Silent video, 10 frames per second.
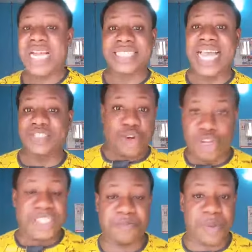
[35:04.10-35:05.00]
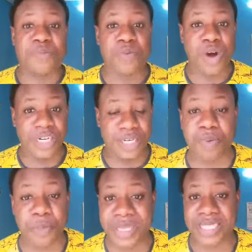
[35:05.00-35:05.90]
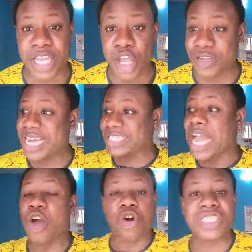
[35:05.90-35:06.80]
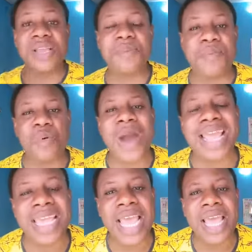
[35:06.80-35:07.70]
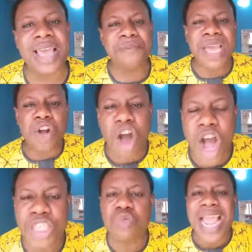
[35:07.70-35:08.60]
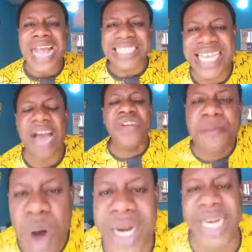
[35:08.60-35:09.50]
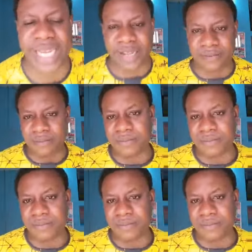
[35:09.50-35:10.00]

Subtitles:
not start cursing people on the pulpit. You not start cursing people. Why? Because we are serving money.